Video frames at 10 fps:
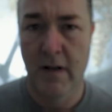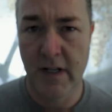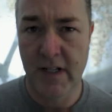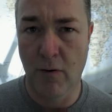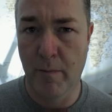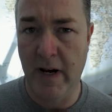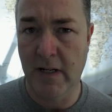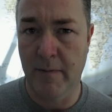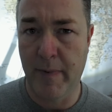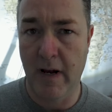it's still
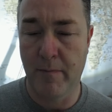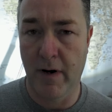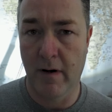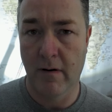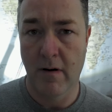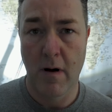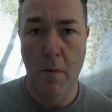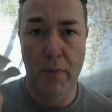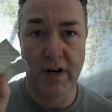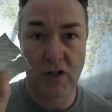paste the paper,
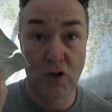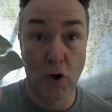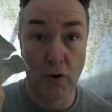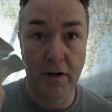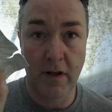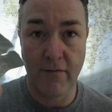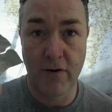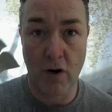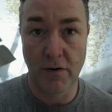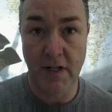but it's good that they've
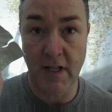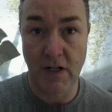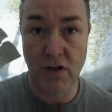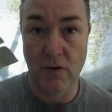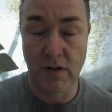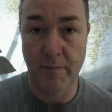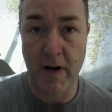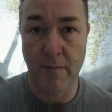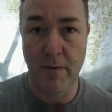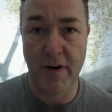gone to this sort of
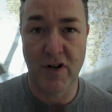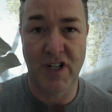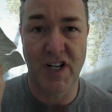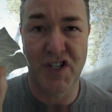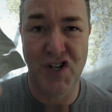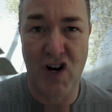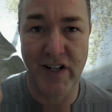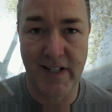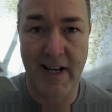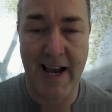paper because it is
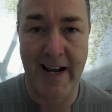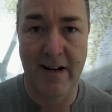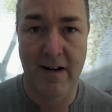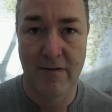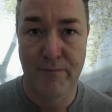nice to hang.